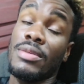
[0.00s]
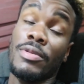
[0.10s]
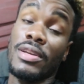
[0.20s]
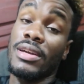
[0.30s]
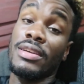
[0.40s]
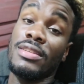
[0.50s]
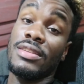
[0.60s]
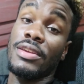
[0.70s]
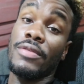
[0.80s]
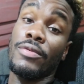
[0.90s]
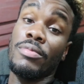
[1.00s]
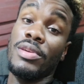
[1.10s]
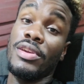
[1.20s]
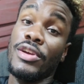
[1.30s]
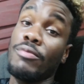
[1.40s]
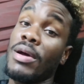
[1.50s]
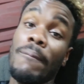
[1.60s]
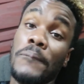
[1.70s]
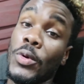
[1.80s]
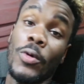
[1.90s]
But guys, thank you for being here with my
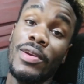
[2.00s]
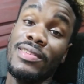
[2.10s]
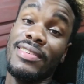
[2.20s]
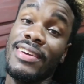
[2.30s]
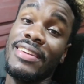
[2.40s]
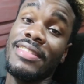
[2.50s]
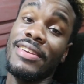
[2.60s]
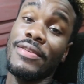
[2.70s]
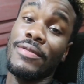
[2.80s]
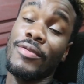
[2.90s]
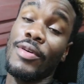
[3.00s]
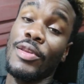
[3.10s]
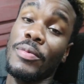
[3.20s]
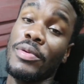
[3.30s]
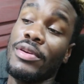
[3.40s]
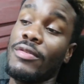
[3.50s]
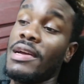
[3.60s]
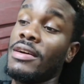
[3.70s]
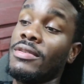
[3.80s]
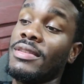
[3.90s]
boring day. Thank you for following me
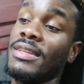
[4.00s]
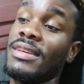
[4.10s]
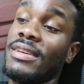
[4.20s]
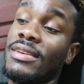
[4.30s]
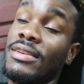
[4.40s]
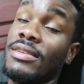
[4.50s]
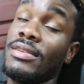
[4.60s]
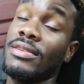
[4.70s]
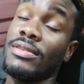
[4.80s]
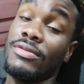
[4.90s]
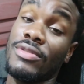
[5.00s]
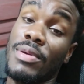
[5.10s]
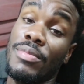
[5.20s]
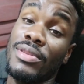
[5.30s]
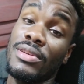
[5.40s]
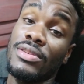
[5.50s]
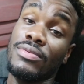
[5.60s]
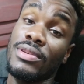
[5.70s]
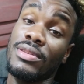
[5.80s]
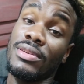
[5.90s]
around, and remember these
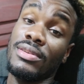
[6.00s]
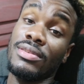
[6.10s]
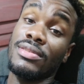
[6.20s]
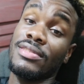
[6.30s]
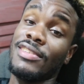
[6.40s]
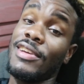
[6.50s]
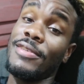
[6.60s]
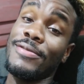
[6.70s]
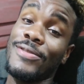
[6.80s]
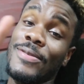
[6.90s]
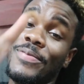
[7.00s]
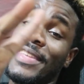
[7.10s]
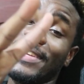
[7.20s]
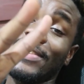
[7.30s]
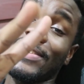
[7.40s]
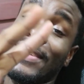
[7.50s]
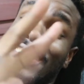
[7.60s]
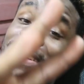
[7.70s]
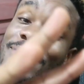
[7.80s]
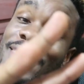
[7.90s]
three things: love, nature,
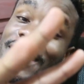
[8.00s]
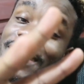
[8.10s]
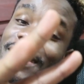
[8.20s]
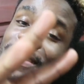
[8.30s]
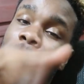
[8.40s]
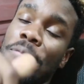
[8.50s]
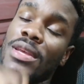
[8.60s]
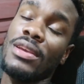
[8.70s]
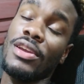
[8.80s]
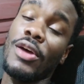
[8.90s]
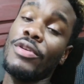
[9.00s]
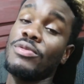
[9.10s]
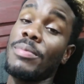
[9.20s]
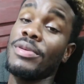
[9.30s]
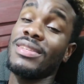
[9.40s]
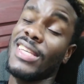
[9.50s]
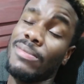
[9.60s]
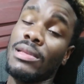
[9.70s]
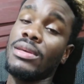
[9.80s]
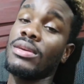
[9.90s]
adaptation, and always remember to
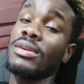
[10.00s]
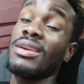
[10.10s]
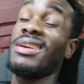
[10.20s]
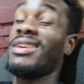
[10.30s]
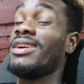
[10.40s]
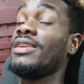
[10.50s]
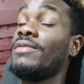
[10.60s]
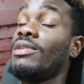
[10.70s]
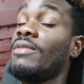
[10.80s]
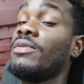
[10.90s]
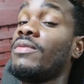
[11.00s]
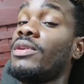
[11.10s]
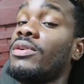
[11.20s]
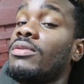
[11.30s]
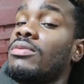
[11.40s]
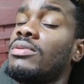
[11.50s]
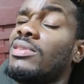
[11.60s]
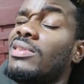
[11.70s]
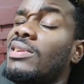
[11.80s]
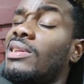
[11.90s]
keep the link. And if you love the video,
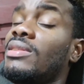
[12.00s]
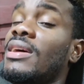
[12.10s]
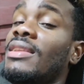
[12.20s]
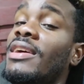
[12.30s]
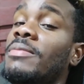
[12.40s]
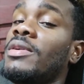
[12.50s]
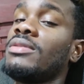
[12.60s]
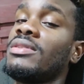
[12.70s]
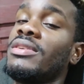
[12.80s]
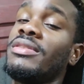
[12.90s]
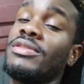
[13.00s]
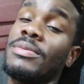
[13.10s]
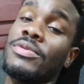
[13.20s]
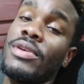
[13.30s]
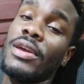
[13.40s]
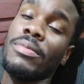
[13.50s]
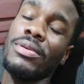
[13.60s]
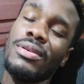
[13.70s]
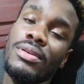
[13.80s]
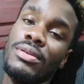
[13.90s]
click that like button and hit the subscribe.
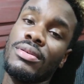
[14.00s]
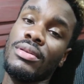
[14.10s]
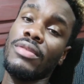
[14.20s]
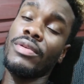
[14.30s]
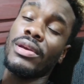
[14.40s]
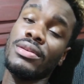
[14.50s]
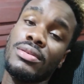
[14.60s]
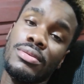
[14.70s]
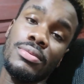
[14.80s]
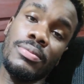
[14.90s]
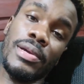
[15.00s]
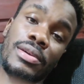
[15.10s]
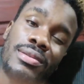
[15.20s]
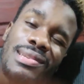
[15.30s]
Love you guys. Bye.